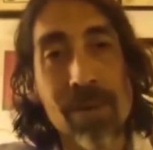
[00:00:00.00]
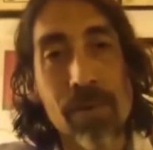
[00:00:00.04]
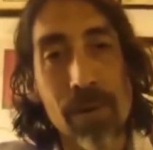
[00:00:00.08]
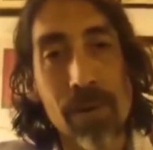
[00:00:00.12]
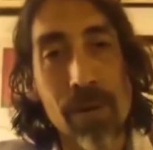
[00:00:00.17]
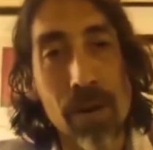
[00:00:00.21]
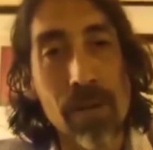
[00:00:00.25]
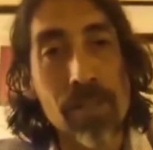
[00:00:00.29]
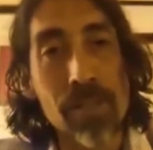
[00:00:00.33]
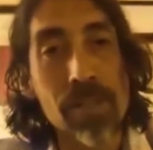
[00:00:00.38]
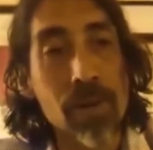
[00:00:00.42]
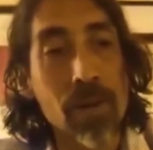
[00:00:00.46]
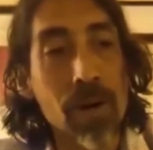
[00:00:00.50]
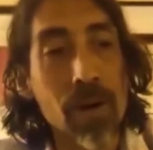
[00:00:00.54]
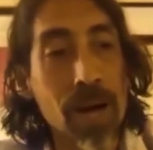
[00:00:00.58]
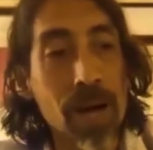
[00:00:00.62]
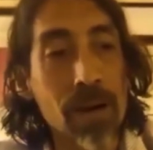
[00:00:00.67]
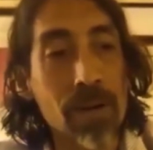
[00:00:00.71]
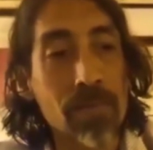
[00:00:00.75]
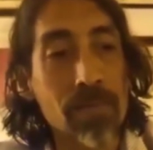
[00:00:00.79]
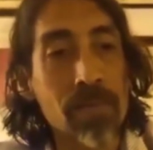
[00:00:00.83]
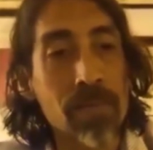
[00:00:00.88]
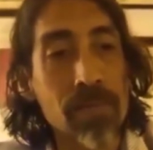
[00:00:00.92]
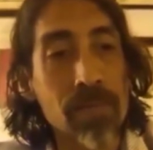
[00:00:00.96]
we also
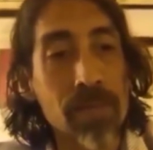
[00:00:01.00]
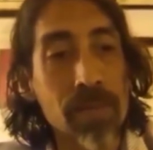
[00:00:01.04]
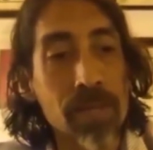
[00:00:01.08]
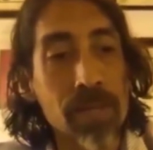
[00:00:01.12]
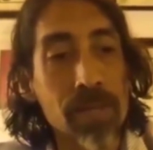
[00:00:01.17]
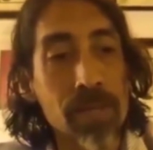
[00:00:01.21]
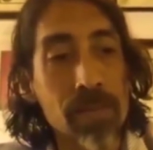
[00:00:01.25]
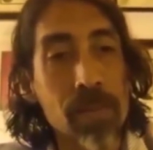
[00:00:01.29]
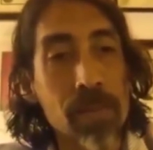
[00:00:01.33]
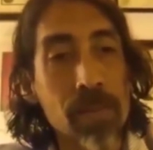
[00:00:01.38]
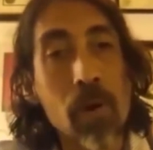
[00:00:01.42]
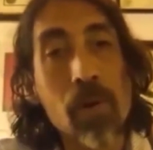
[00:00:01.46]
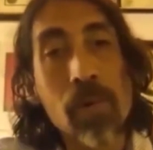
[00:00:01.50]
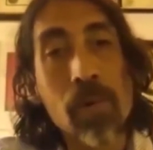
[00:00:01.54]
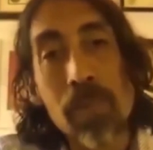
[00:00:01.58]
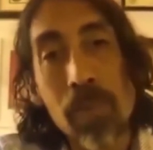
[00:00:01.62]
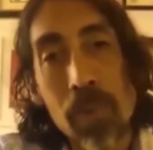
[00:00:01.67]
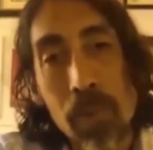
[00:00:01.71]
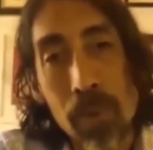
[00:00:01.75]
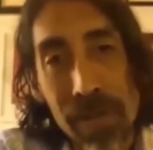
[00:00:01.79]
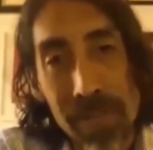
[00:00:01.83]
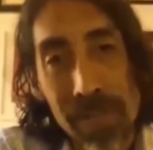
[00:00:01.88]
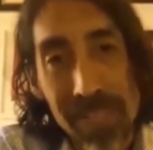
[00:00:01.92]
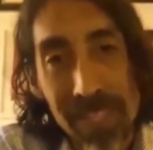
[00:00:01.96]
have the bone
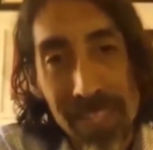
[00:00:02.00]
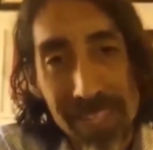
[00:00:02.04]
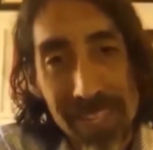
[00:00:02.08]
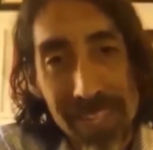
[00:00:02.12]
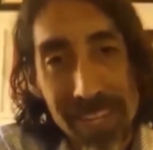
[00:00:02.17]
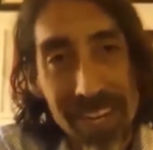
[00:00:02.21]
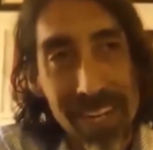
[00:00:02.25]
pointing